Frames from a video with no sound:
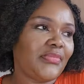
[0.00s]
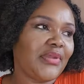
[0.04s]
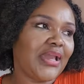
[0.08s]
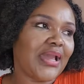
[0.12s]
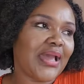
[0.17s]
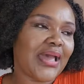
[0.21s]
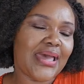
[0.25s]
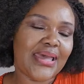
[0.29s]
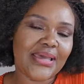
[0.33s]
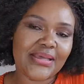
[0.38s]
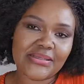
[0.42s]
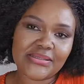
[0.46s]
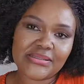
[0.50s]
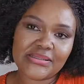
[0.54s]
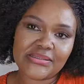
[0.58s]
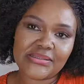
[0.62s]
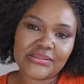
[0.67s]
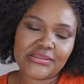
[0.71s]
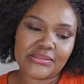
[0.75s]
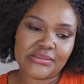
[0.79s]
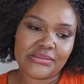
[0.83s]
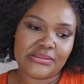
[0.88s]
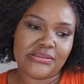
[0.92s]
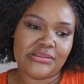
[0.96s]
guys
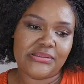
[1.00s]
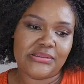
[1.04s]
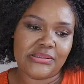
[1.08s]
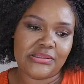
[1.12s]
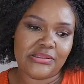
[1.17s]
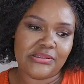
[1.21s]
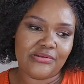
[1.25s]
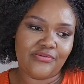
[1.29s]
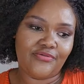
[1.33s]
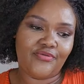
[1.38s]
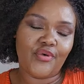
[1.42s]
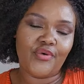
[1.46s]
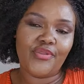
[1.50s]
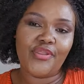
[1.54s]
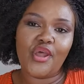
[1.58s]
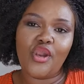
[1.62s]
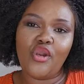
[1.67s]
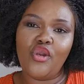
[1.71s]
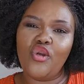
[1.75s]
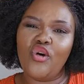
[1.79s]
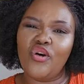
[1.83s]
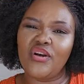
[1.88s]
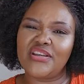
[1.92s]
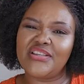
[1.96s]
for the
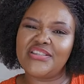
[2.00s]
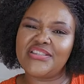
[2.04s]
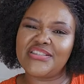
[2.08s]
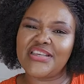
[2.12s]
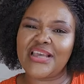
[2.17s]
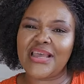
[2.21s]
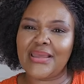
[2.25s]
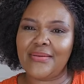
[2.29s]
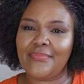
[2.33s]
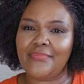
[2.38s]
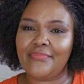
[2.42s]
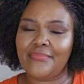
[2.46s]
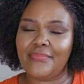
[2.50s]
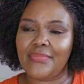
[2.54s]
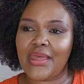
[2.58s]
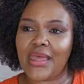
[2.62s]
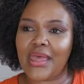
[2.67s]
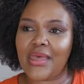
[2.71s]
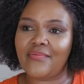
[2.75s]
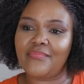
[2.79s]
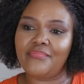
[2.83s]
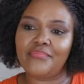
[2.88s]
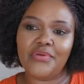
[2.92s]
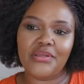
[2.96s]
longest time
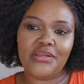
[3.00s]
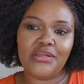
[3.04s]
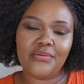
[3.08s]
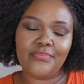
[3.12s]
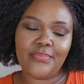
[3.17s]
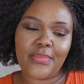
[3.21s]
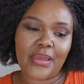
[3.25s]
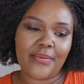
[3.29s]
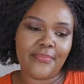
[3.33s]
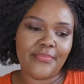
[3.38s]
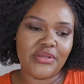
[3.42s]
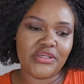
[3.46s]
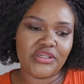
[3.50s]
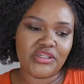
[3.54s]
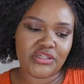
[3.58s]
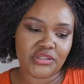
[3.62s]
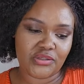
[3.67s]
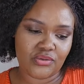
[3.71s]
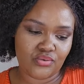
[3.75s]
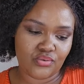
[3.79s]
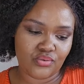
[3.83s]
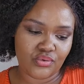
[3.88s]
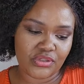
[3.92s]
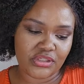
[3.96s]
i've made it my
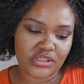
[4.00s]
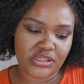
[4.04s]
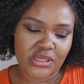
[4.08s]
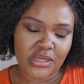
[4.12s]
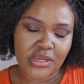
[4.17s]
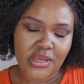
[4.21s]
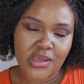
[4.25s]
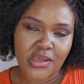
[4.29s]
mission ukuthi